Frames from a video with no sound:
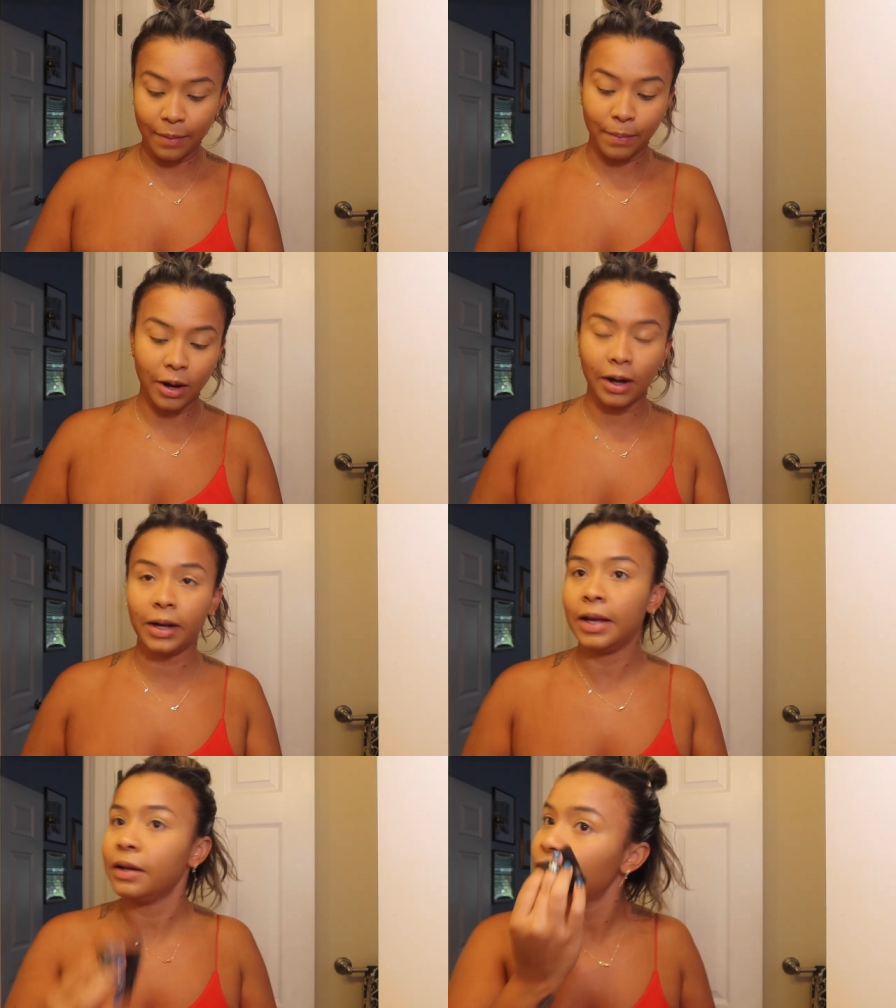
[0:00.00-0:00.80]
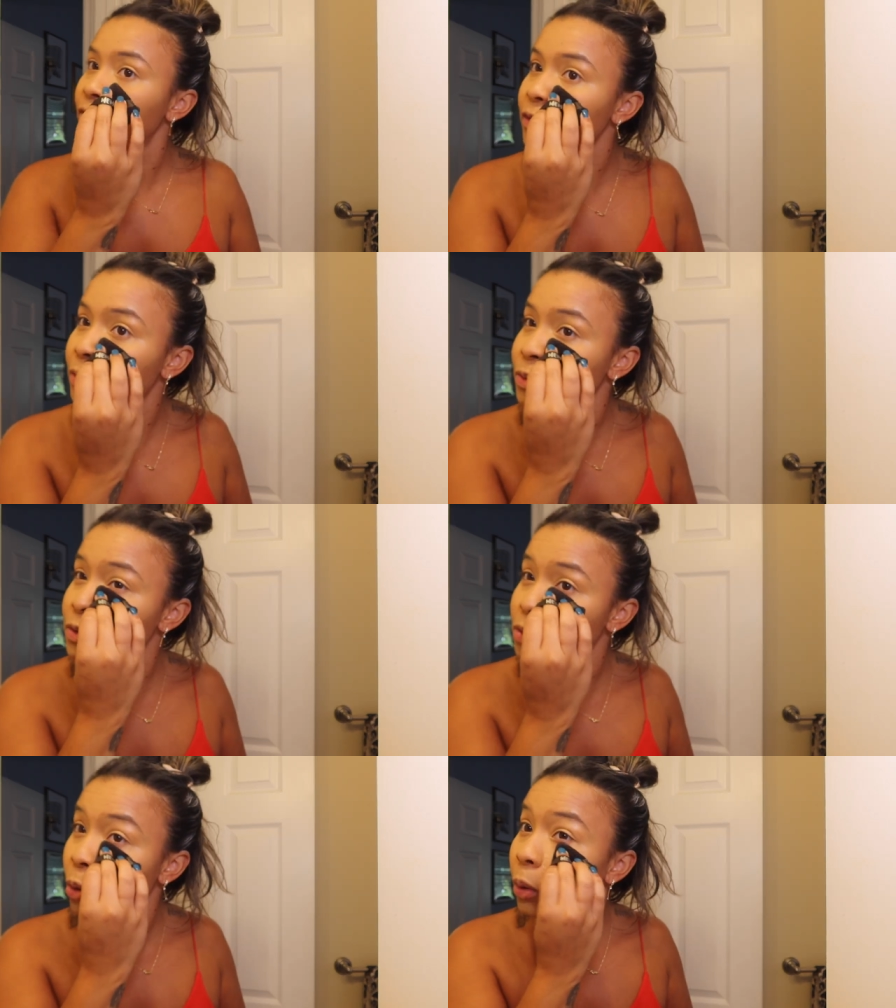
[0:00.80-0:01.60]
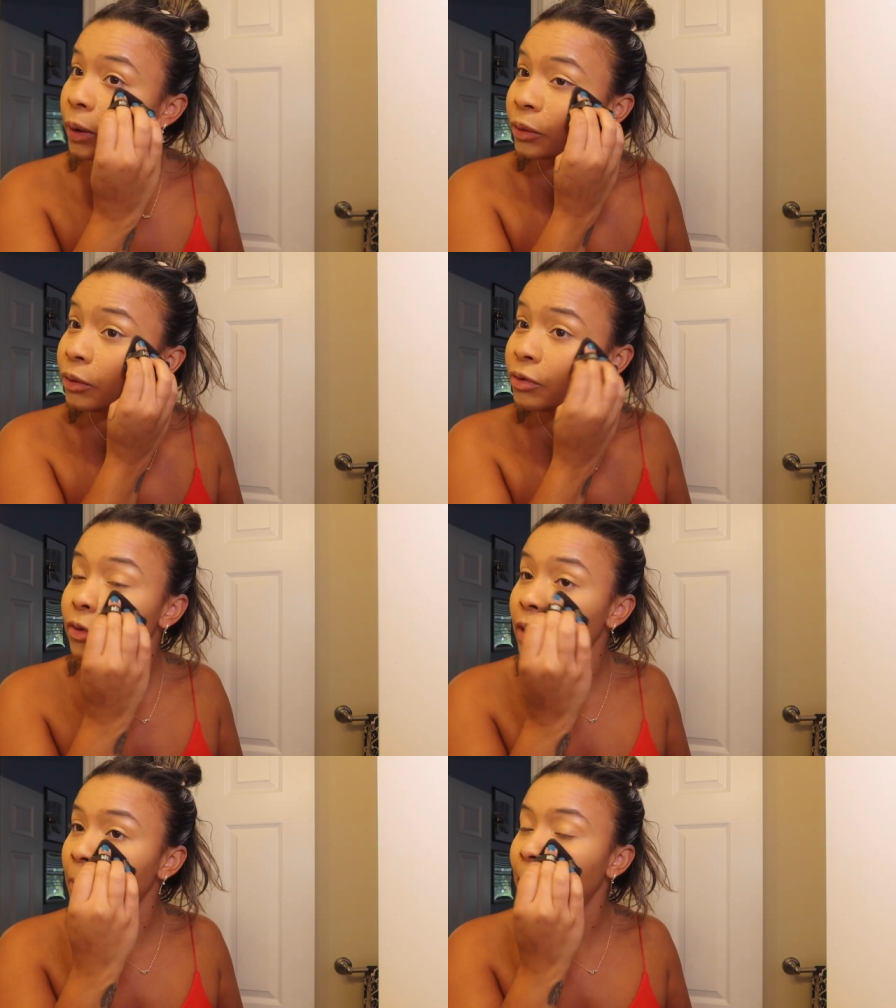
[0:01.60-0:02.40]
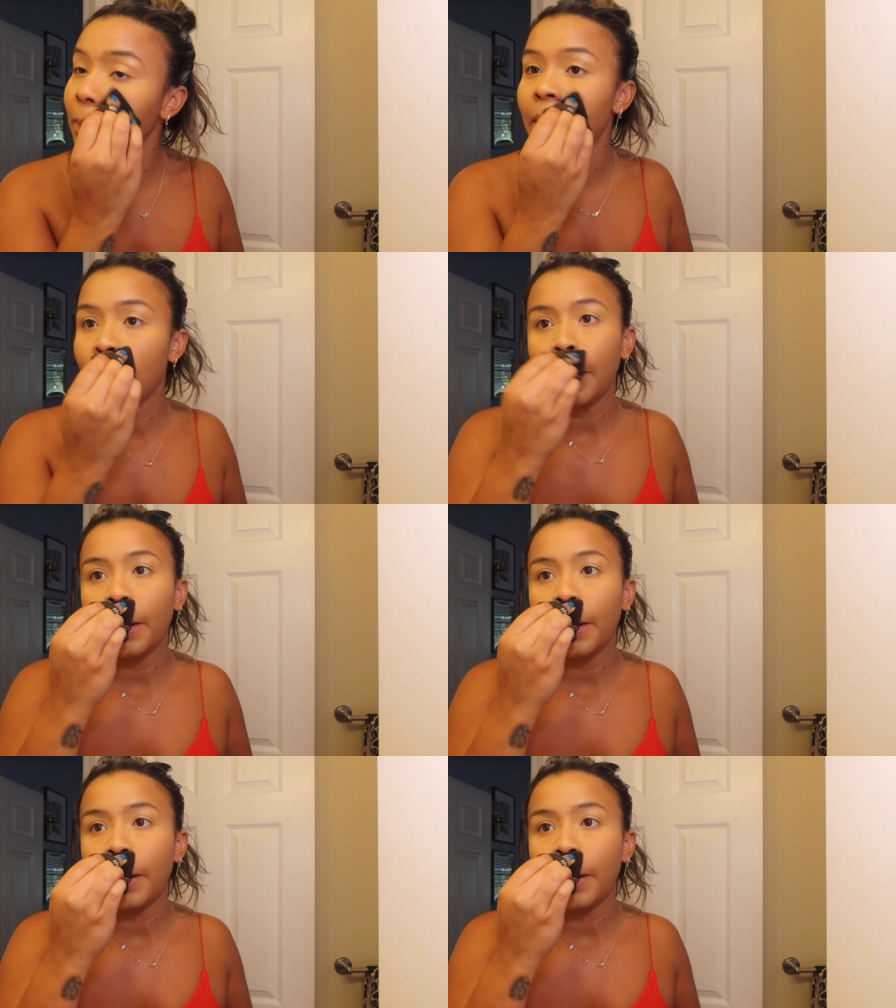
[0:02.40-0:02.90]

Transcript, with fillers: I bought an infused oil from